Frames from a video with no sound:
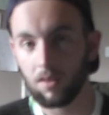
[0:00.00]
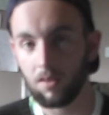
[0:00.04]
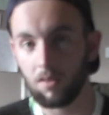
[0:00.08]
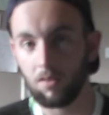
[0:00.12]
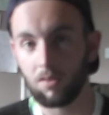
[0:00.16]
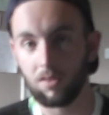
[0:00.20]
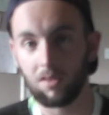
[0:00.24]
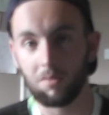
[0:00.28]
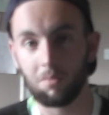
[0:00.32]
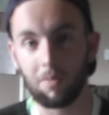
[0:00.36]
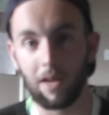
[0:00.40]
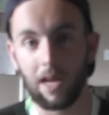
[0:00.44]

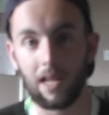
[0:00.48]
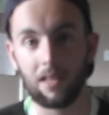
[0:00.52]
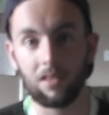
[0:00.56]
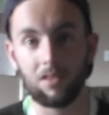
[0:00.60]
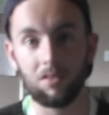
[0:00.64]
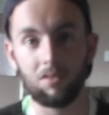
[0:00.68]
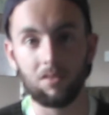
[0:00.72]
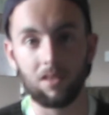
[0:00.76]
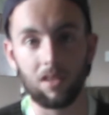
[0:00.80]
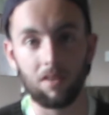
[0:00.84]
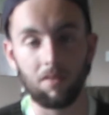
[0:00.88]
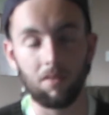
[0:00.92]
Lots of bands
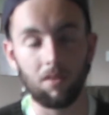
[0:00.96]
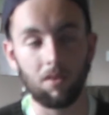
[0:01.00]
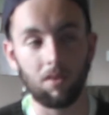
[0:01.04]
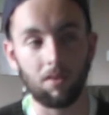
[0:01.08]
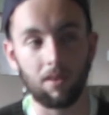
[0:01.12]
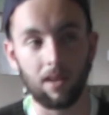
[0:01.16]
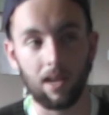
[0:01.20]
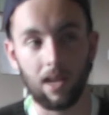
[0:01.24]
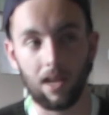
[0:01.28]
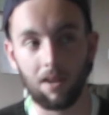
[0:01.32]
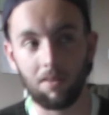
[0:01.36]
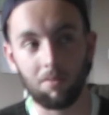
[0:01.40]
use it. If you
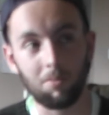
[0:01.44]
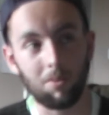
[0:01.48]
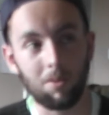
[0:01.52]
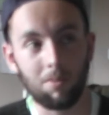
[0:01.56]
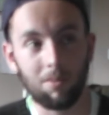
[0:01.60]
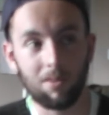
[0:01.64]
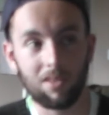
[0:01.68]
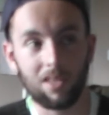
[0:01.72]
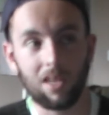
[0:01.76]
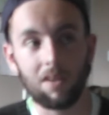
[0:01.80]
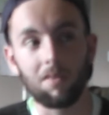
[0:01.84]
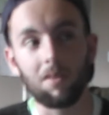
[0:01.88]
look on every
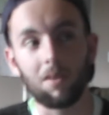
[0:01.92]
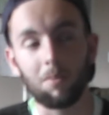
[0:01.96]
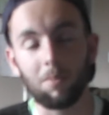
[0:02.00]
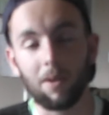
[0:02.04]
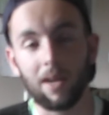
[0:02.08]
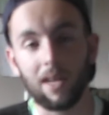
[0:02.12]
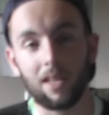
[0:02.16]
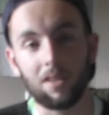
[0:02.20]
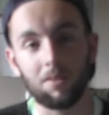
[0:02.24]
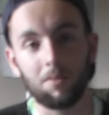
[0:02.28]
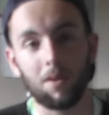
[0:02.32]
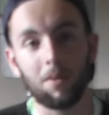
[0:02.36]
every
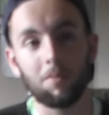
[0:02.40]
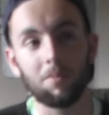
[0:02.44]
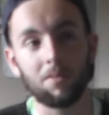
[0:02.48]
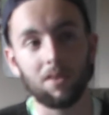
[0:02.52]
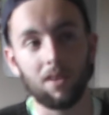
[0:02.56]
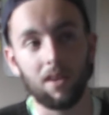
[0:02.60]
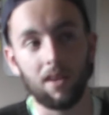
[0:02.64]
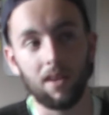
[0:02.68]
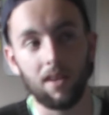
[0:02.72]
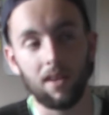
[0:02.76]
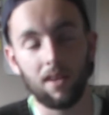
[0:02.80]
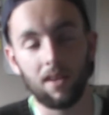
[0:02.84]
band's
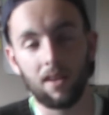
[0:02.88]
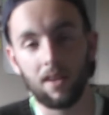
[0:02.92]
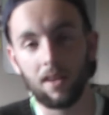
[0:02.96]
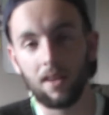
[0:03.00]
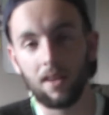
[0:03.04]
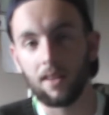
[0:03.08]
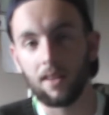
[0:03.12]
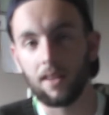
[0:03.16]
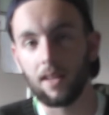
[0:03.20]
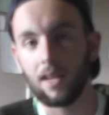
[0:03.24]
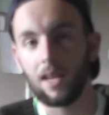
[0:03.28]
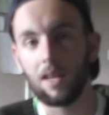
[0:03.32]
website,
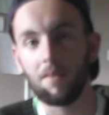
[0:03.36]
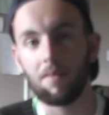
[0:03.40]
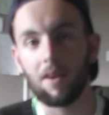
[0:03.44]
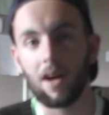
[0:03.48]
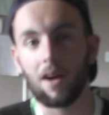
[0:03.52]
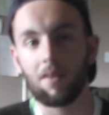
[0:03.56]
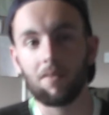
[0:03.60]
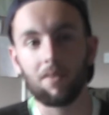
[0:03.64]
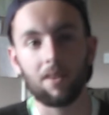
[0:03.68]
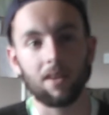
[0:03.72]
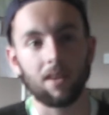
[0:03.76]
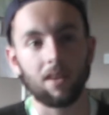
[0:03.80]
they'll either
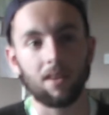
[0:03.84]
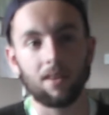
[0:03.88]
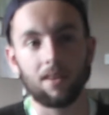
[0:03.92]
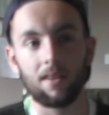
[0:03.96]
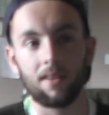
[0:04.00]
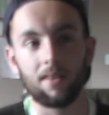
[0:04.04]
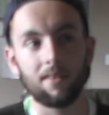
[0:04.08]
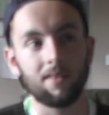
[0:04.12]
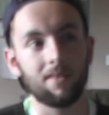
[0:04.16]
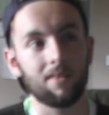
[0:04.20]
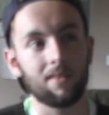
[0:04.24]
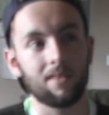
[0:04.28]
have like
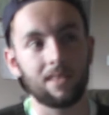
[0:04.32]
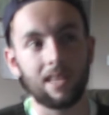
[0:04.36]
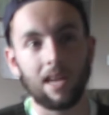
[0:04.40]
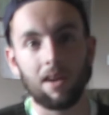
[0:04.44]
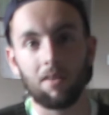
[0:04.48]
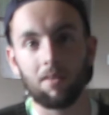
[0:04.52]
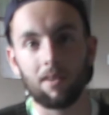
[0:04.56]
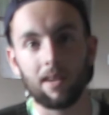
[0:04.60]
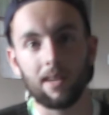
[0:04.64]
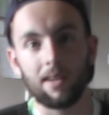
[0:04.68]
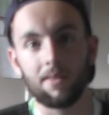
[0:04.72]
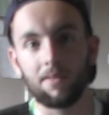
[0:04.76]
a
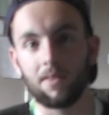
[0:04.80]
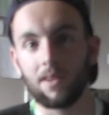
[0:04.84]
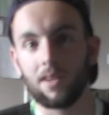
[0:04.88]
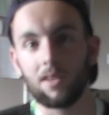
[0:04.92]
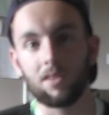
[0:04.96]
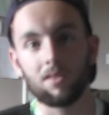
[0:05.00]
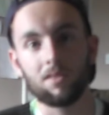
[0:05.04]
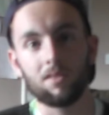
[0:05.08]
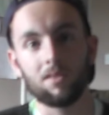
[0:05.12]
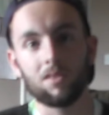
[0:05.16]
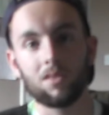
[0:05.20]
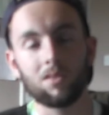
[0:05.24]
SoundCloud
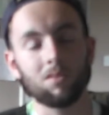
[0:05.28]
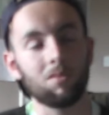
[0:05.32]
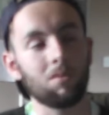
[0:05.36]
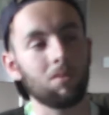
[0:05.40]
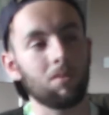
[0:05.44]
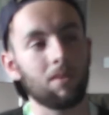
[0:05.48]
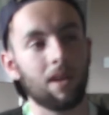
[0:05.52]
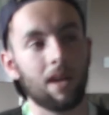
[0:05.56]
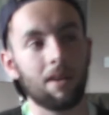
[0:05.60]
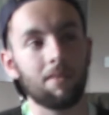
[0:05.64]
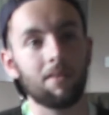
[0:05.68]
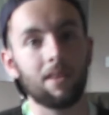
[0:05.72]
version of the song,
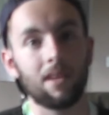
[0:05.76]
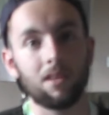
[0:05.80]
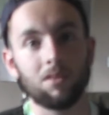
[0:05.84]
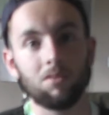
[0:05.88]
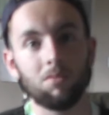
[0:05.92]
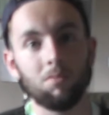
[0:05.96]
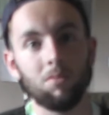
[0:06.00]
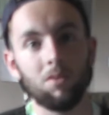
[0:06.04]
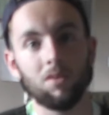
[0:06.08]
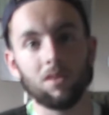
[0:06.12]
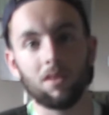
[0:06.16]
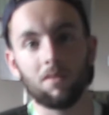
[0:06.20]
or they'll have the
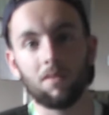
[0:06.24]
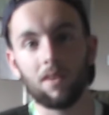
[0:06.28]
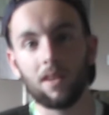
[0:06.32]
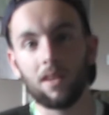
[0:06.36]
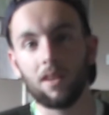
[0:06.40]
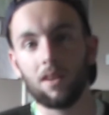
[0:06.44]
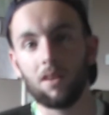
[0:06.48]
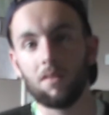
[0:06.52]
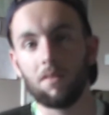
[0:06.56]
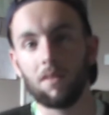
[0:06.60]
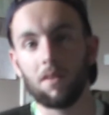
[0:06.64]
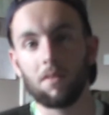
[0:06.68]
actual music
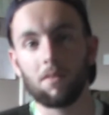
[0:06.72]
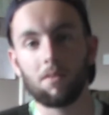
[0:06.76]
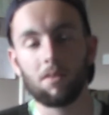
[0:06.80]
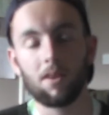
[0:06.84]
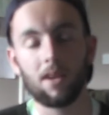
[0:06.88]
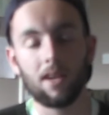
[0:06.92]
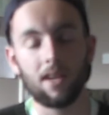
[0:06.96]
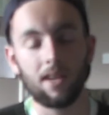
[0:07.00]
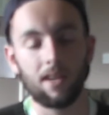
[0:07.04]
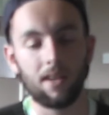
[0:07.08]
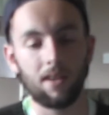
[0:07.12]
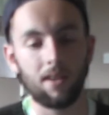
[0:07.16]
video. They've
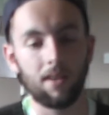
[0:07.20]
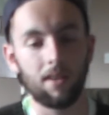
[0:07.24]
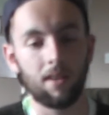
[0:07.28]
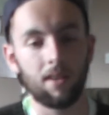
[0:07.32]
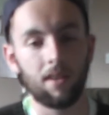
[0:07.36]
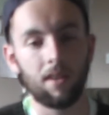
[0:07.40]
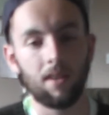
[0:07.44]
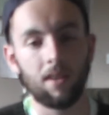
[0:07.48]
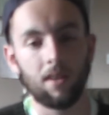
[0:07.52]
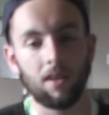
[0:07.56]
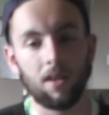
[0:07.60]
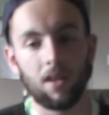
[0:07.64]
created it
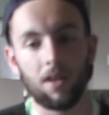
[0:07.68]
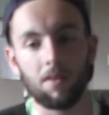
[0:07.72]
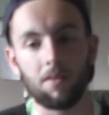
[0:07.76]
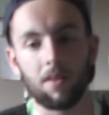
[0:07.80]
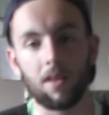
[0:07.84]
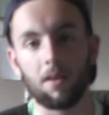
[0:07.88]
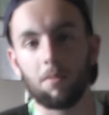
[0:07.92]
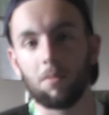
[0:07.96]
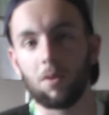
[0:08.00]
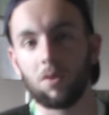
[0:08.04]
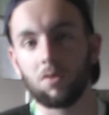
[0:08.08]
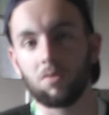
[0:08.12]
over
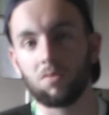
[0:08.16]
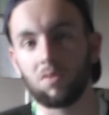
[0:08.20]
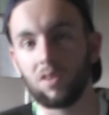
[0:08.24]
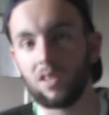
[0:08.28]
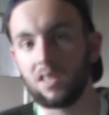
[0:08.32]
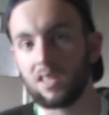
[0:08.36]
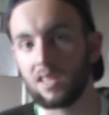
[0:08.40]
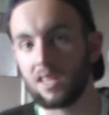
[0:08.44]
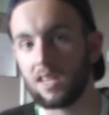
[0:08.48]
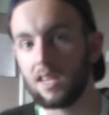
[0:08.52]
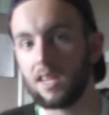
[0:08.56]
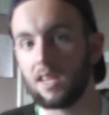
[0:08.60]
their most
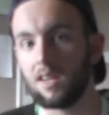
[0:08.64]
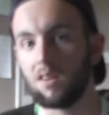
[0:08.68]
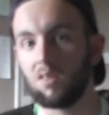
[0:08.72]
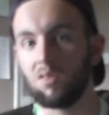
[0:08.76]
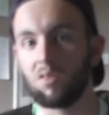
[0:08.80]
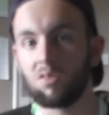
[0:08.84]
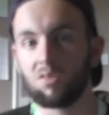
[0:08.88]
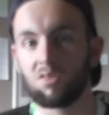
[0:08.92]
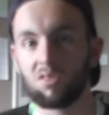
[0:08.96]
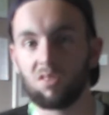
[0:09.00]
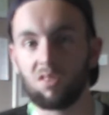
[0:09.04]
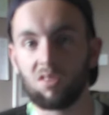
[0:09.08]
recent hit
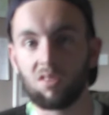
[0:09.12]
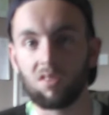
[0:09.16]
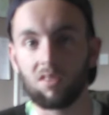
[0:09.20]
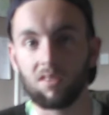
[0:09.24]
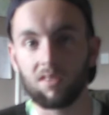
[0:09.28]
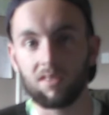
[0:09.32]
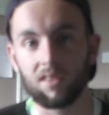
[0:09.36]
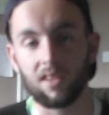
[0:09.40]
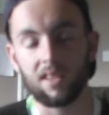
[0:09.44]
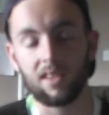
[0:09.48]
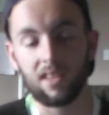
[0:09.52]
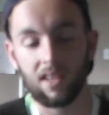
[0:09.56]
or song.
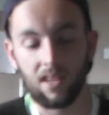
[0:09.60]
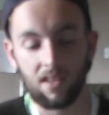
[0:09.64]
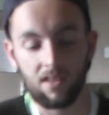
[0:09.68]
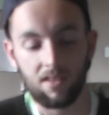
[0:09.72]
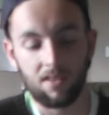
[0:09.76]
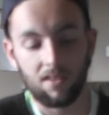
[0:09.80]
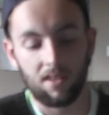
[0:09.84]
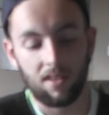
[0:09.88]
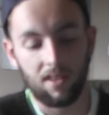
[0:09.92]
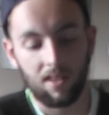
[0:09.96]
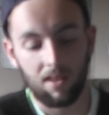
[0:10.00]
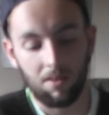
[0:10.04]
So I think
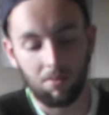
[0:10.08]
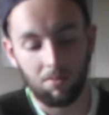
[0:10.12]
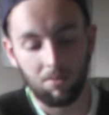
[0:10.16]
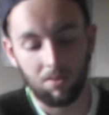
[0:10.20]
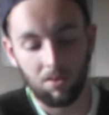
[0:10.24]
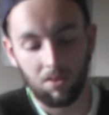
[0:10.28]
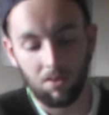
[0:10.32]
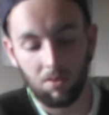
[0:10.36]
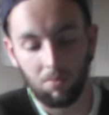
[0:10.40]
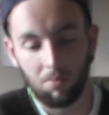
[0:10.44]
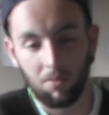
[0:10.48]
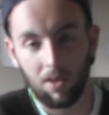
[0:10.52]
it's I think it
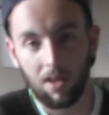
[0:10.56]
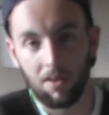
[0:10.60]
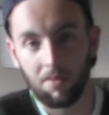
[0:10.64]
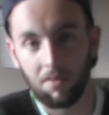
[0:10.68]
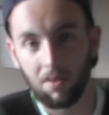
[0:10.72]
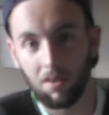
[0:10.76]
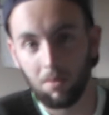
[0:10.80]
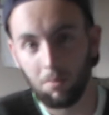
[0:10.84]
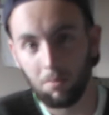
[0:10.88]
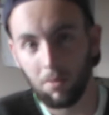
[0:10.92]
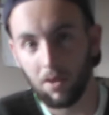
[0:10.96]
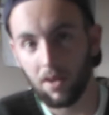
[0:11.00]
was a good way
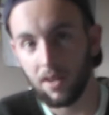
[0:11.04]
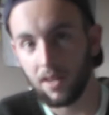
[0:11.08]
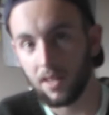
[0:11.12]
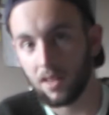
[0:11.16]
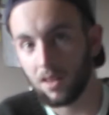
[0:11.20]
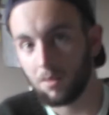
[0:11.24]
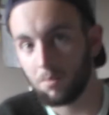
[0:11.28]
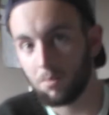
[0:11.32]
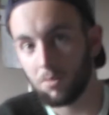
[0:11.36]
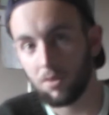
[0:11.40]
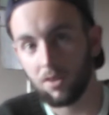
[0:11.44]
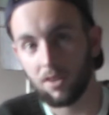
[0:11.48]
of
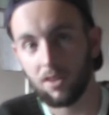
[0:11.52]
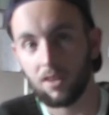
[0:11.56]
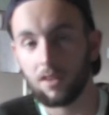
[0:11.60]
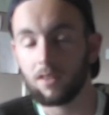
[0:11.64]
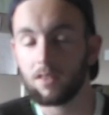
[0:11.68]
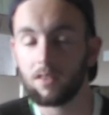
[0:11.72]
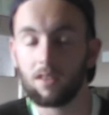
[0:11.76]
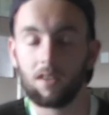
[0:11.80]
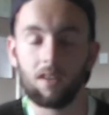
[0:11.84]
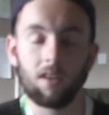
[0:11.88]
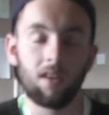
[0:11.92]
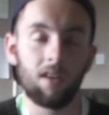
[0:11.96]
combining the
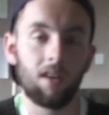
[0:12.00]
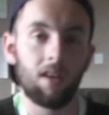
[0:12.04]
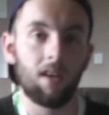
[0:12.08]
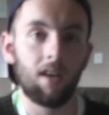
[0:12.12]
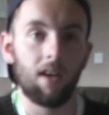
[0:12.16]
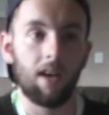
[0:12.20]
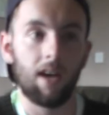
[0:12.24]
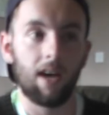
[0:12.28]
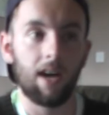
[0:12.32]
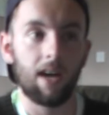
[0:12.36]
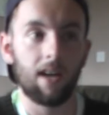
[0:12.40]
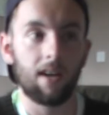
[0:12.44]
product,
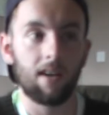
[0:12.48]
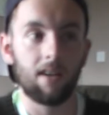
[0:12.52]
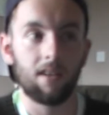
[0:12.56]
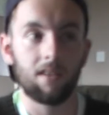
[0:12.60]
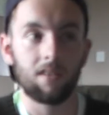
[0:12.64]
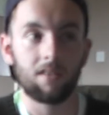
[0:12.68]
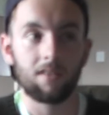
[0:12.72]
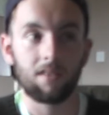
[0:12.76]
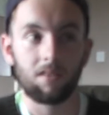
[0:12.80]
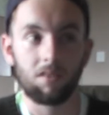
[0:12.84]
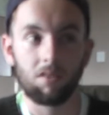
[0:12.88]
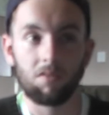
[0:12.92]
and
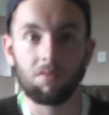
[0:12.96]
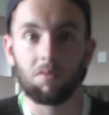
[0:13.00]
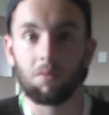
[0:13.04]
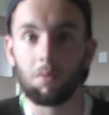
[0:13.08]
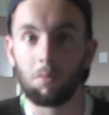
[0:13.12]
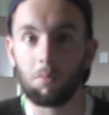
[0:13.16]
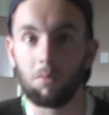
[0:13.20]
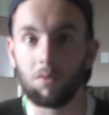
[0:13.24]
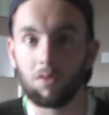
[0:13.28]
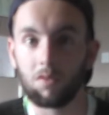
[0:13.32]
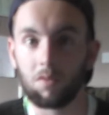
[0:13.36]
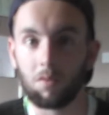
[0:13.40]
it's good for
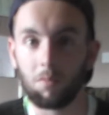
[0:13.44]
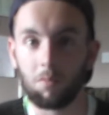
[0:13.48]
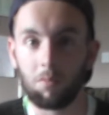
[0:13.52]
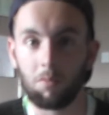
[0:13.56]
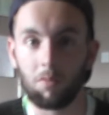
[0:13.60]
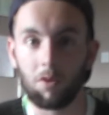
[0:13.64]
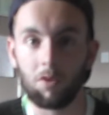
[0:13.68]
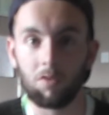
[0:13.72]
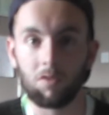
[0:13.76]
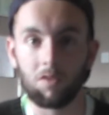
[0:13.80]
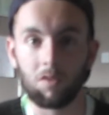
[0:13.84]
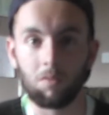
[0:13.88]
musical
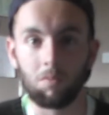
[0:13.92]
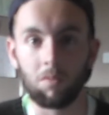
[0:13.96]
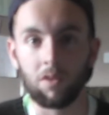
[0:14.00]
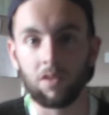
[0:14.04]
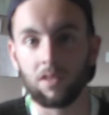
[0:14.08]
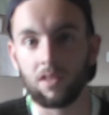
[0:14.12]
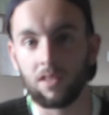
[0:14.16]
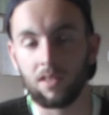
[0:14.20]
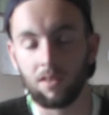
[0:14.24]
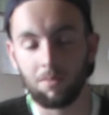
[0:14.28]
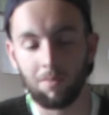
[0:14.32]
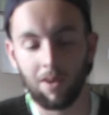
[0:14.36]
promotion,
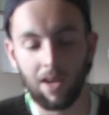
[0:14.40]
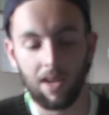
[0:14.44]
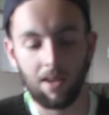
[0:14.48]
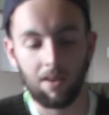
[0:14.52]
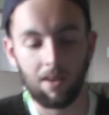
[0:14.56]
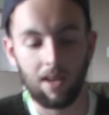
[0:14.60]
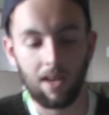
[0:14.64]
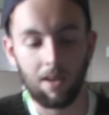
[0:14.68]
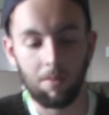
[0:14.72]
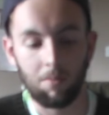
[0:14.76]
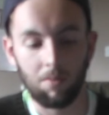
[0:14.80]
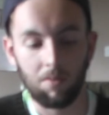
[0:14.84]
which is the
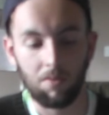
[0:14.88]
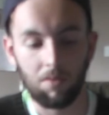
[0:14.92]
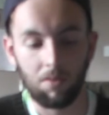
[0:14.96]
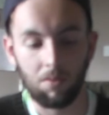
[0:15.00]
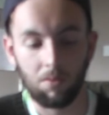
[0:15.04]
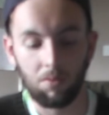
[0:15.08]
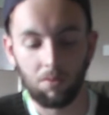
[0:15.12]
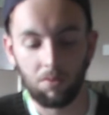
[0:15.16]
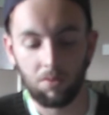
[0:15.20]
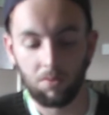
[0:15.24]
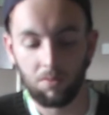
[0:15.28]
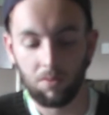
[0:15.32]
main aim of the
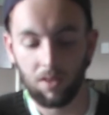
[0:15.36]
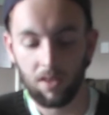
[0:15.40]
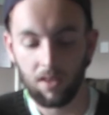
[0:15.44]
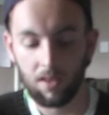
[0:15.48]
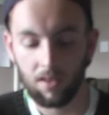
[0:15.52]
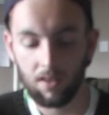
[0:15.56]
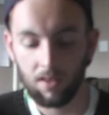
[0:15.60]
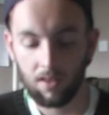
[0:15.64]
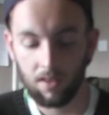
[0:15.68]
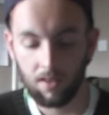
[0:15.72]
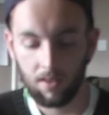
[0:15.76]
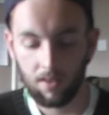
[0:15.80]
coursework.